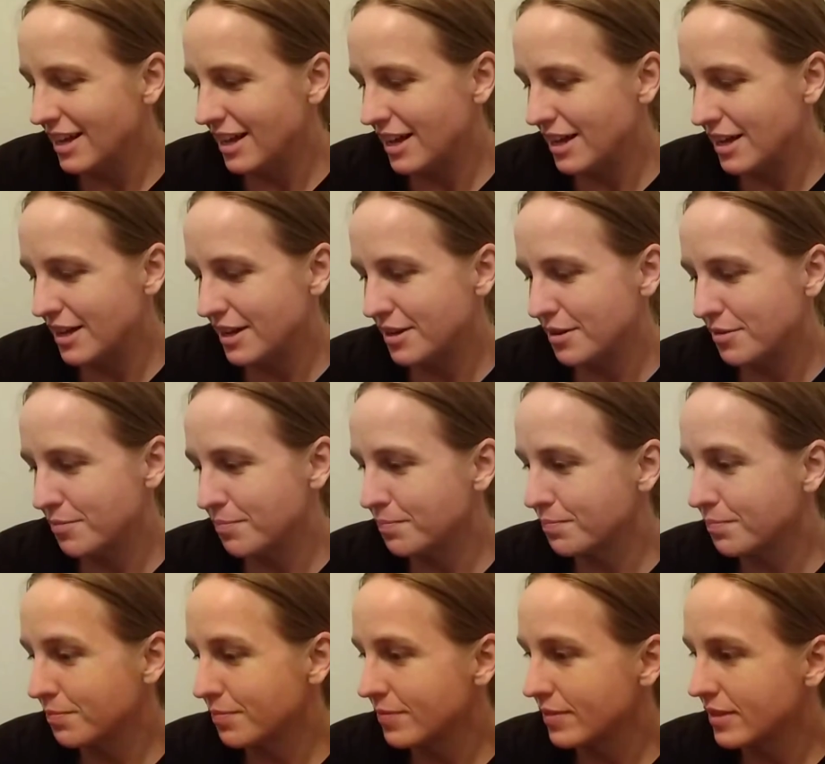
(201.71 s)

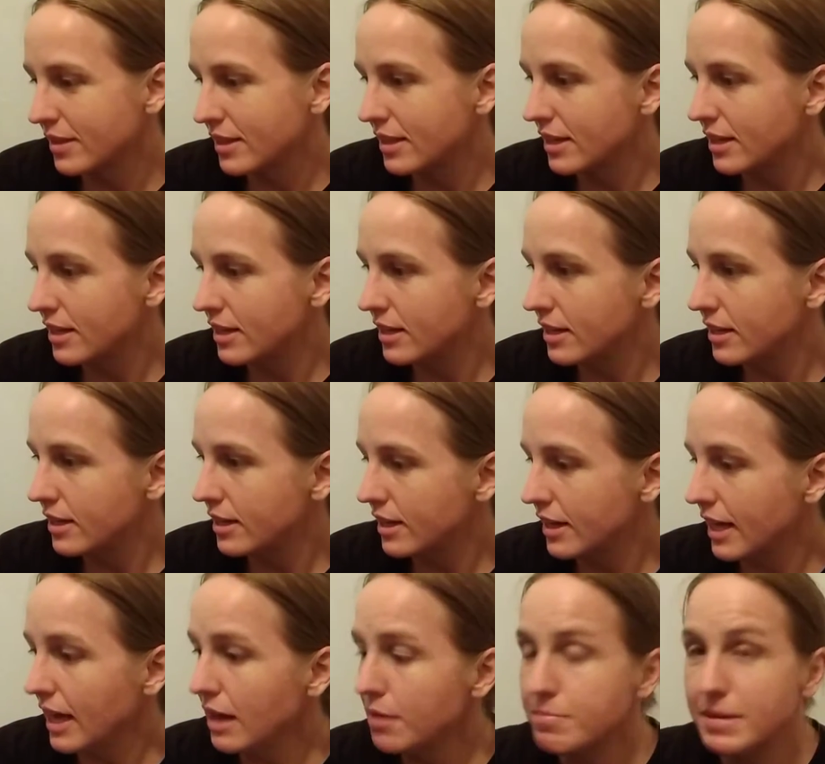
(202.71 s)

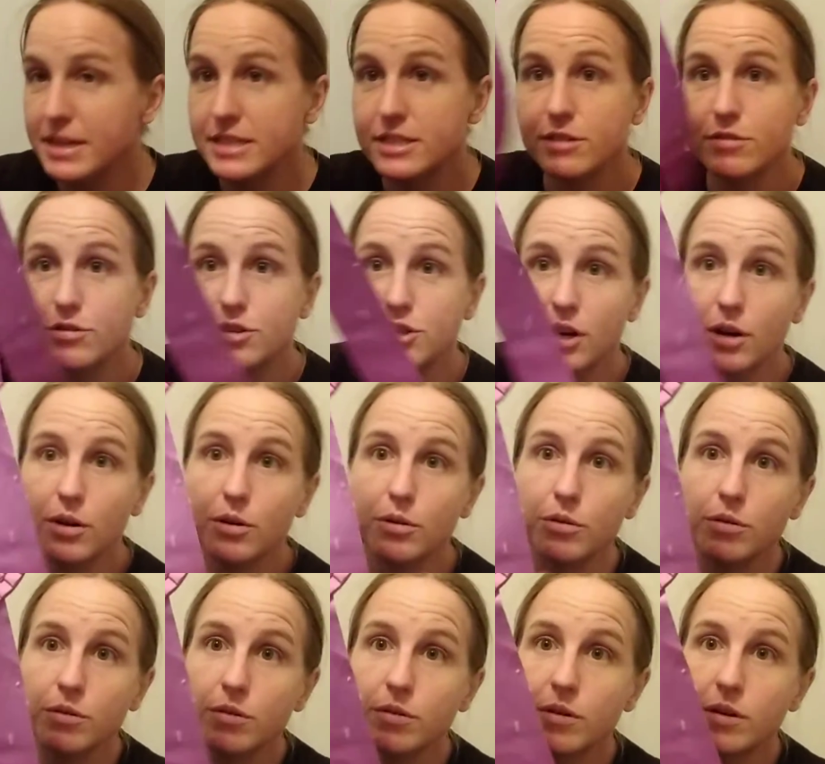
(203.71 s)
Yeah, best of
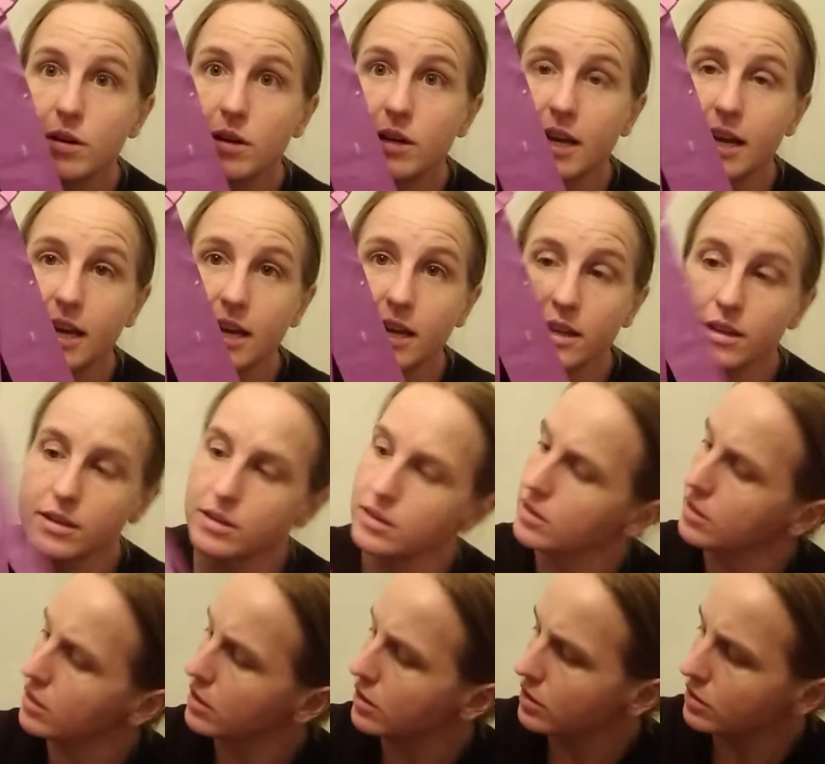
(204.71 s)
show
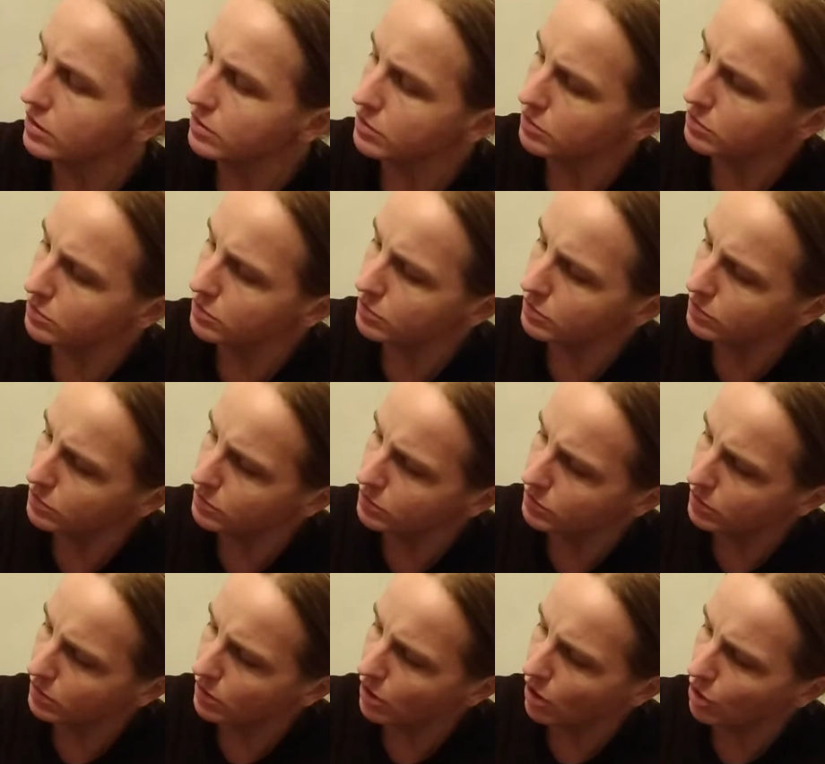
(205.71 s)
in
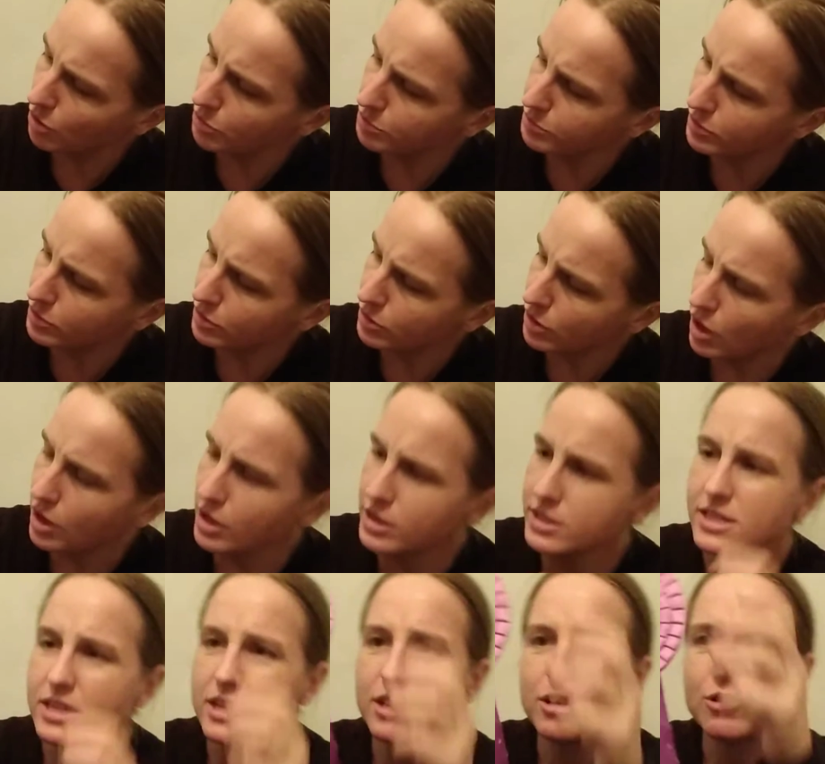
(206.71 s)
home arts and